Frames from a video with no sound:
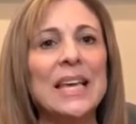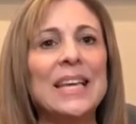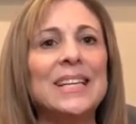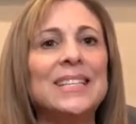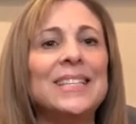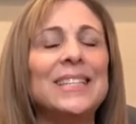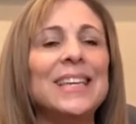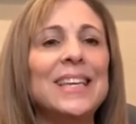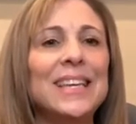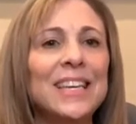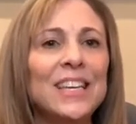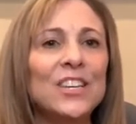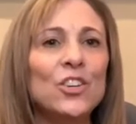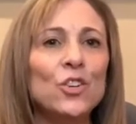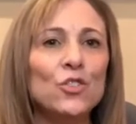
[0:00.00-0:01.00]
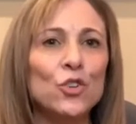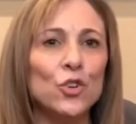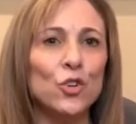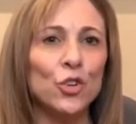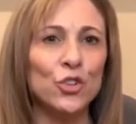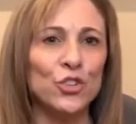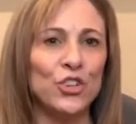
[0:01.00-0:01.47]
It's the
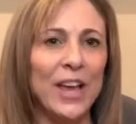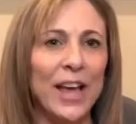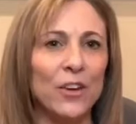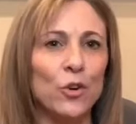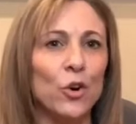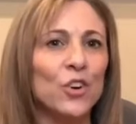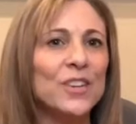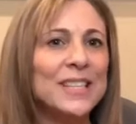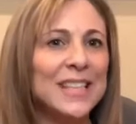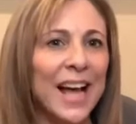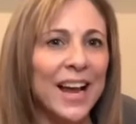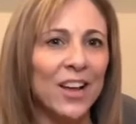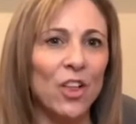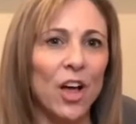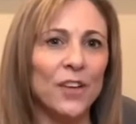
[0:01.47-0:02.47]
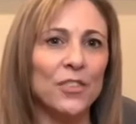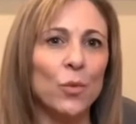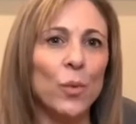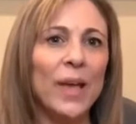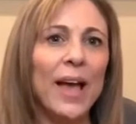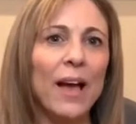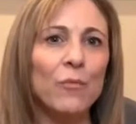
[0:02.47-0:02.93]
internal chatter or dialogue
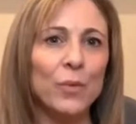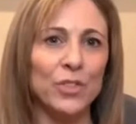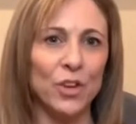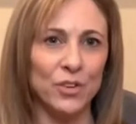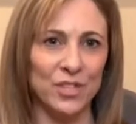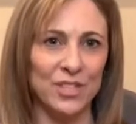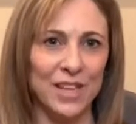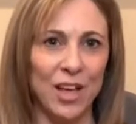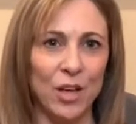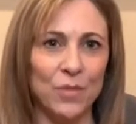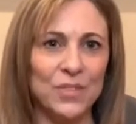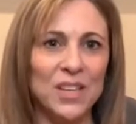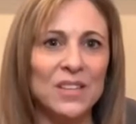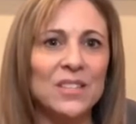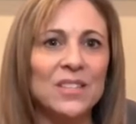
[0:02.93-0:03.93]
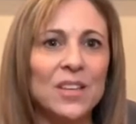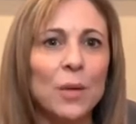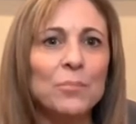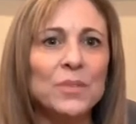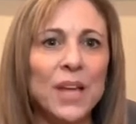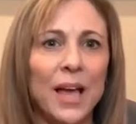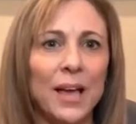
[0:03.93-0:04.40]
that we have with ourselves. And
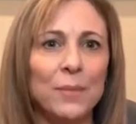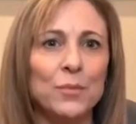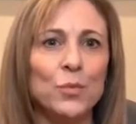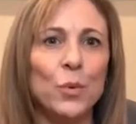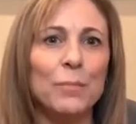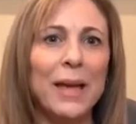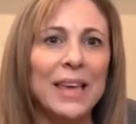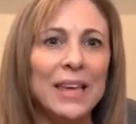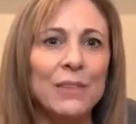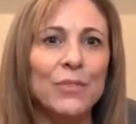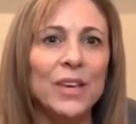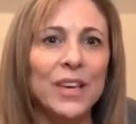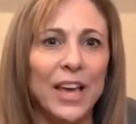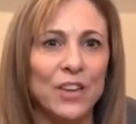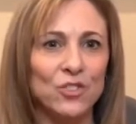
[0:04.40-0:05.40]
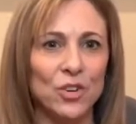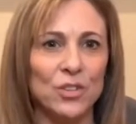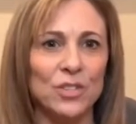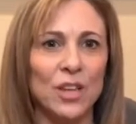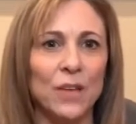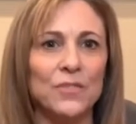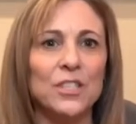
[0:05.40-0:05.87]
sometimes we may even catch
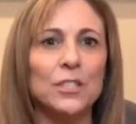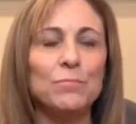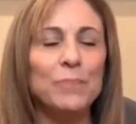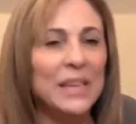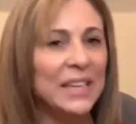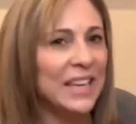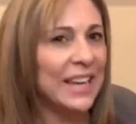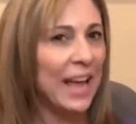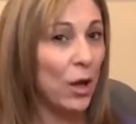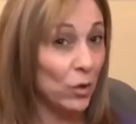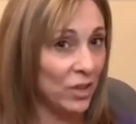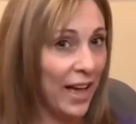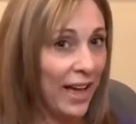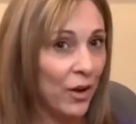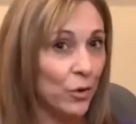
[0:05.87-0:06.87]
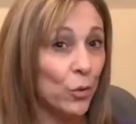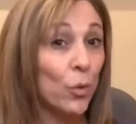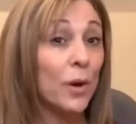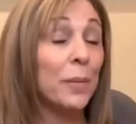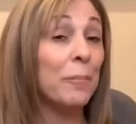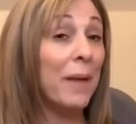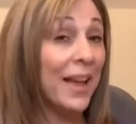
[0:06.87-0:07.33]
ourselves speaking out loud,
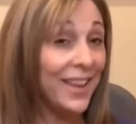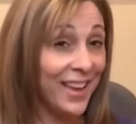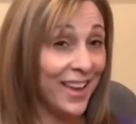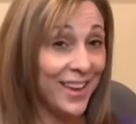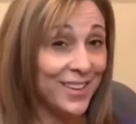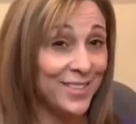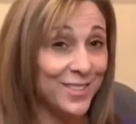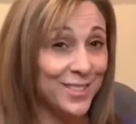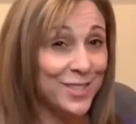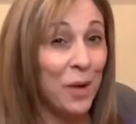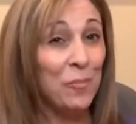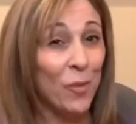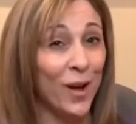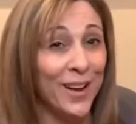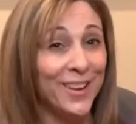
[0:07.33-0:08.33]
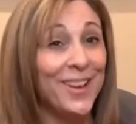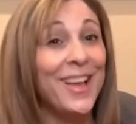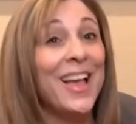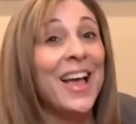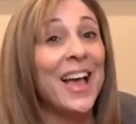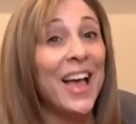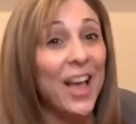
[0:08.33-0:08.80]
or in my case, someone
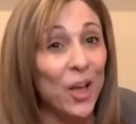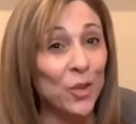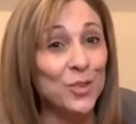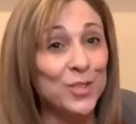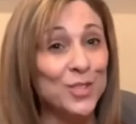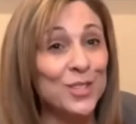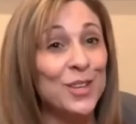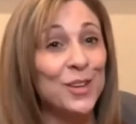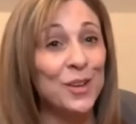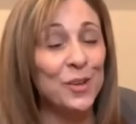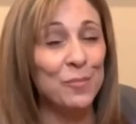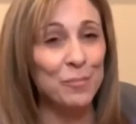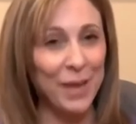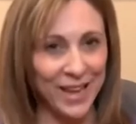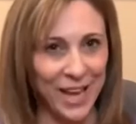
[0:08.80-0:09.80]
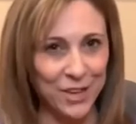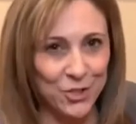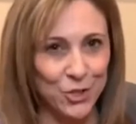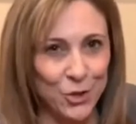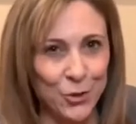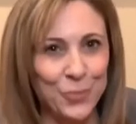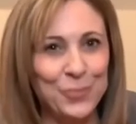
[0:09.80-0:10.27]
else may
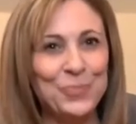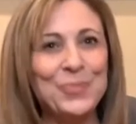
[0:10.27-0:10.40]
catch you.